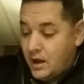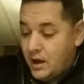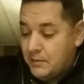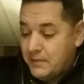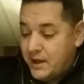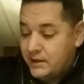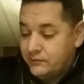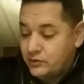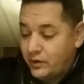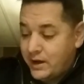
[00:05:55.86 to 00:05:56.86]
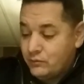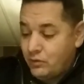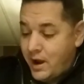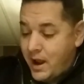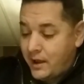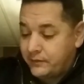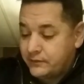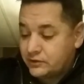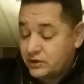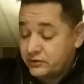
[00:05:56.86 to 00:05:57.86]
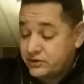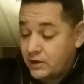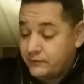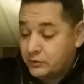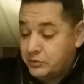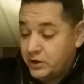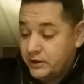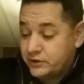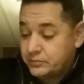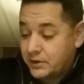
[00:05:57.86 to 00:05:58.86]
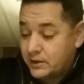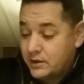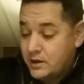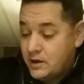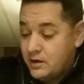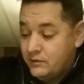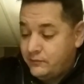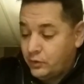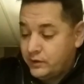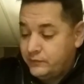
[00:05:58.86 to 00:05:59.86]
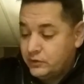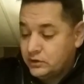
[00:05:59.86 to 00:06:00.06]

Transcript: A man of great wrath shall suffer punishment, for if you